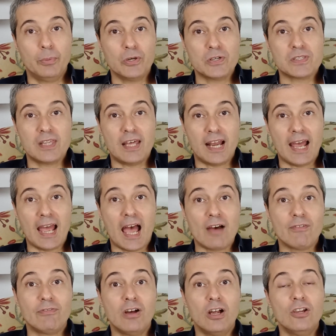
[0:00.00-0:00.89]
books that I
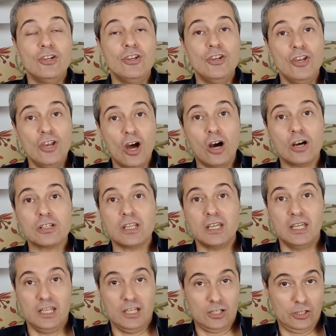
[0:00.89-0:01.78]
have not
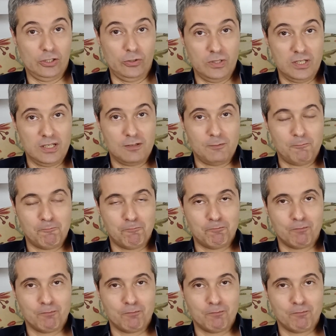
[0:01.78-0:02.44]
included.